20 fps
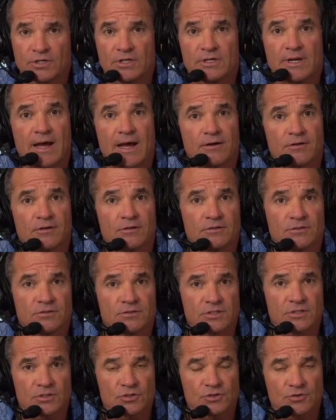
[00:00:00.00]
and now you're
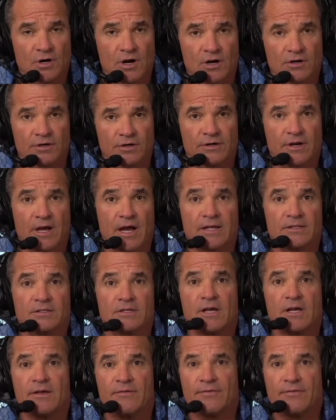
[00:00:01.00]
using stronger knots.